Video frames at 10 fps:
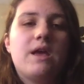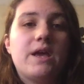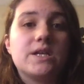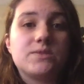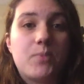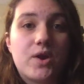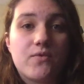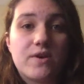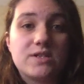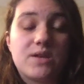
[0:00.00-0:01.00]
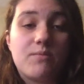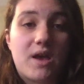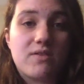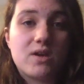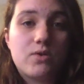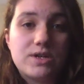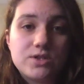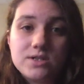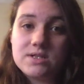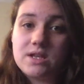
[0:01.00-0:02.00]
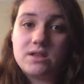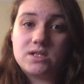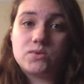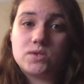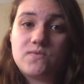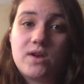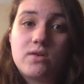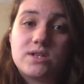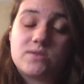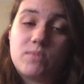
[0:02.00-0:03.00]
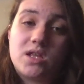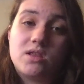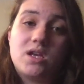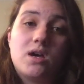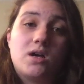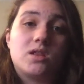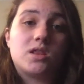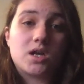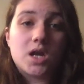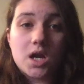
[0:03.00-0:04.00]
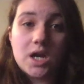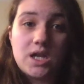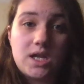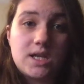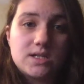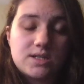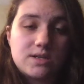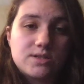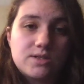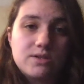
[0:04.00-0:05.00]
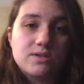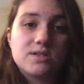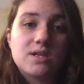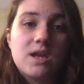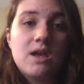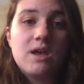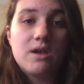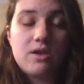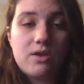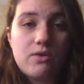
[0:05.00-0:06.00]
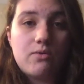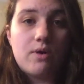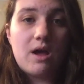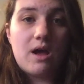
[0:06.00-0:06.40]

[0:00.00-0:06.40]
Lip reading: is paraphrasing math equations, and this was focused mainly on third grade ESL students who